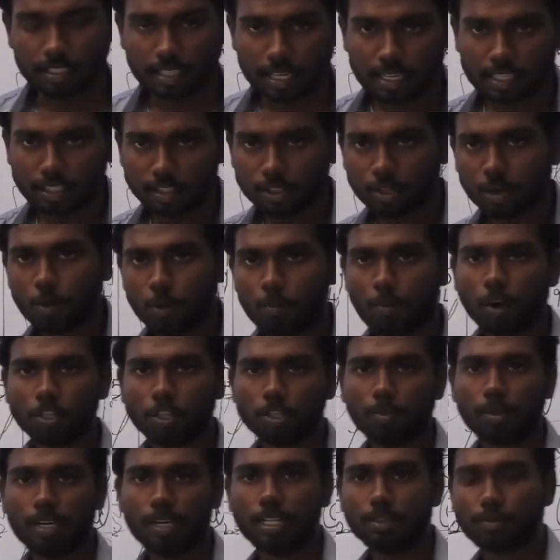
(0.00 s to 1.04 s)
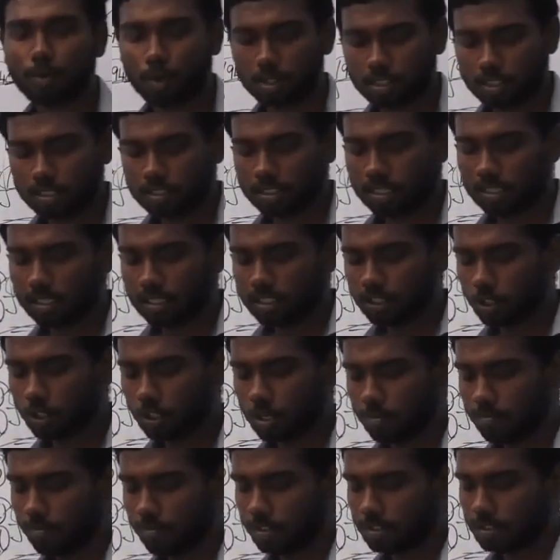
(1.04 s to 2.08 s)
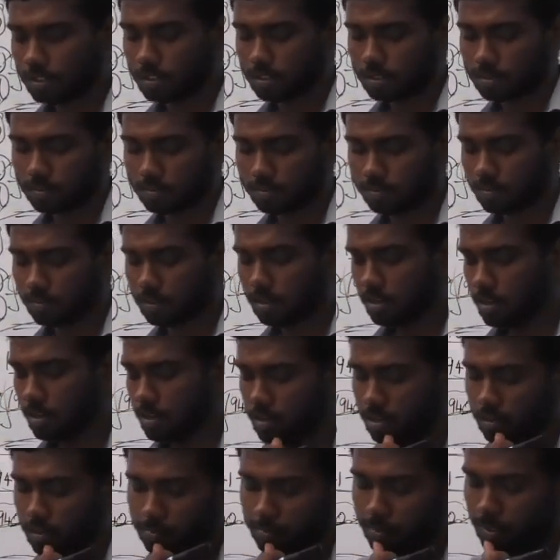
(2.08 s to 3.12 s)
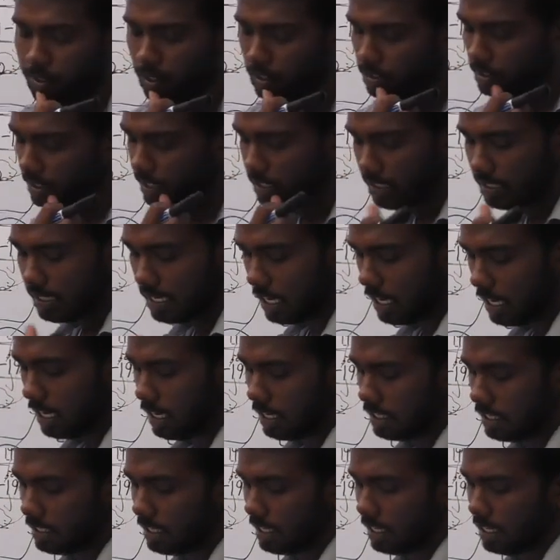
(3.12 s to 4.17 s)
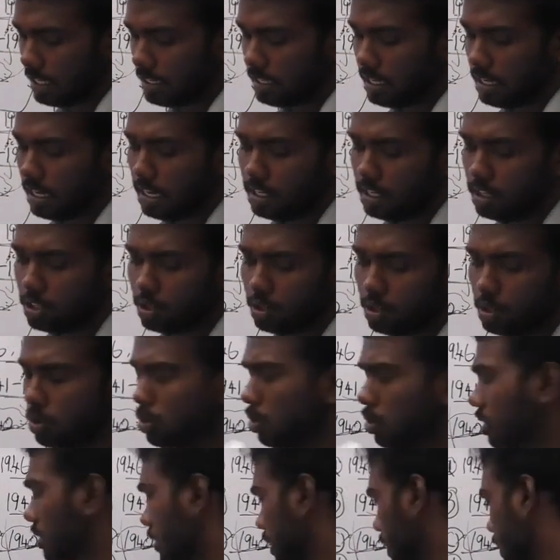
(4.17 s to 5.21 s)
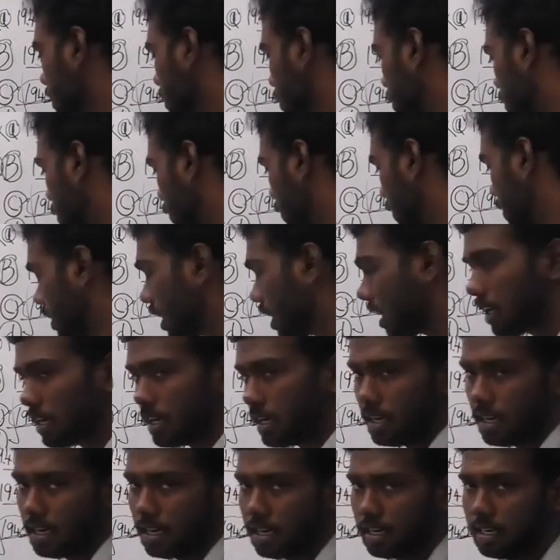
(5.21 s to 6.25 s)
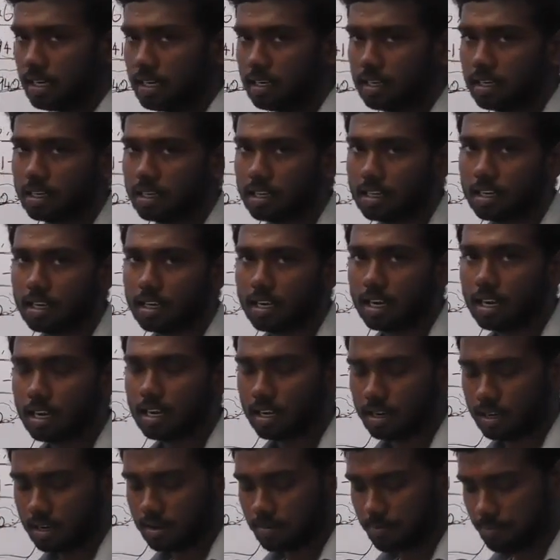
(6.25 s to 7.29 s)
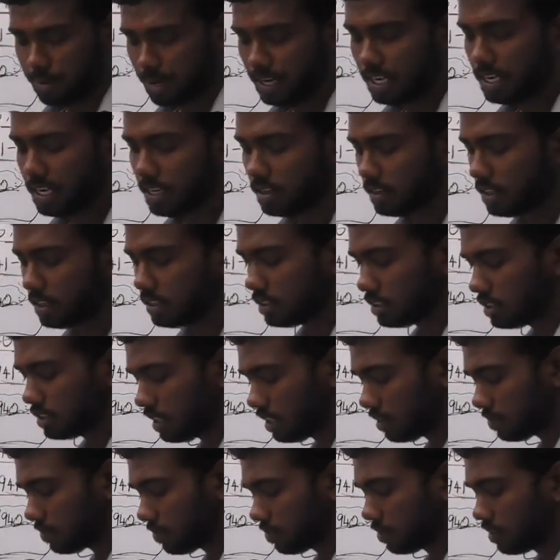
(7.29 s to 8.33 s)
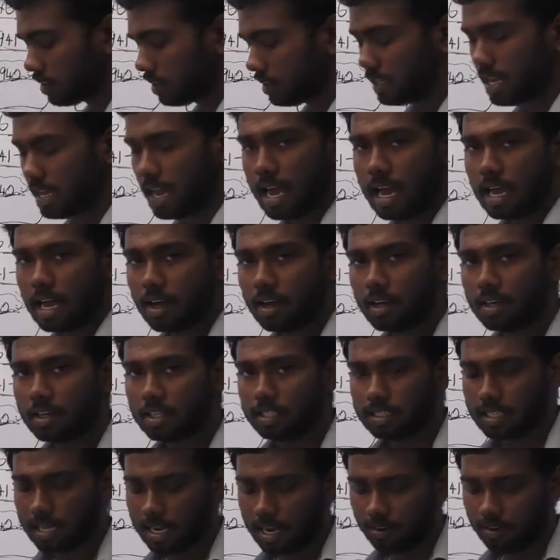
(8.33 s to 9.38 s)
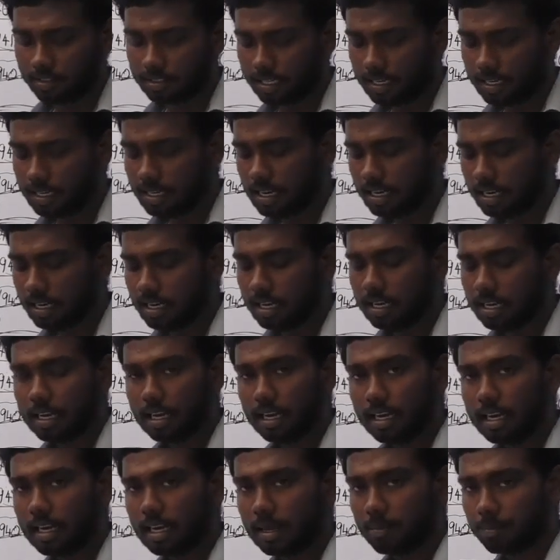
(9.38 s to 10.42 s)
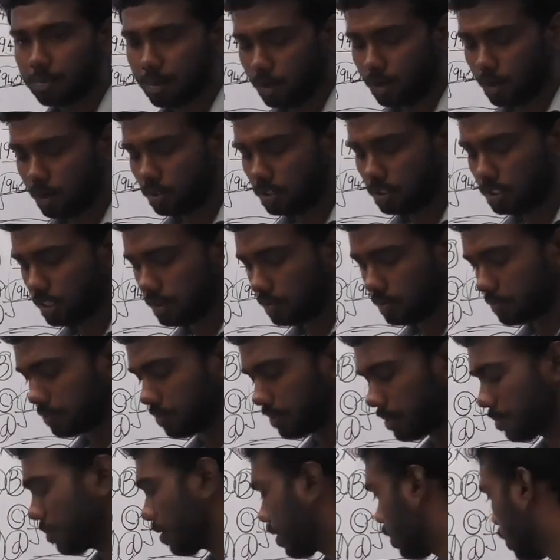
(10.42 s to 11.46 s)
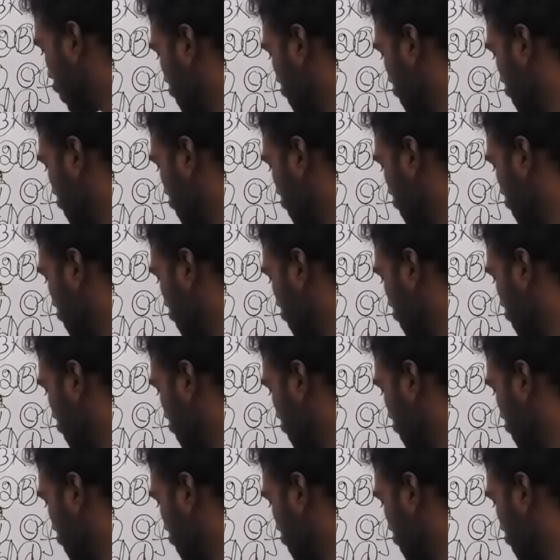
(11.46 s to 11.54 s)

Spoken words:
no possibility for this sentence to come first, because there are two things which are pending in this thing. They have said in pronoun thing, because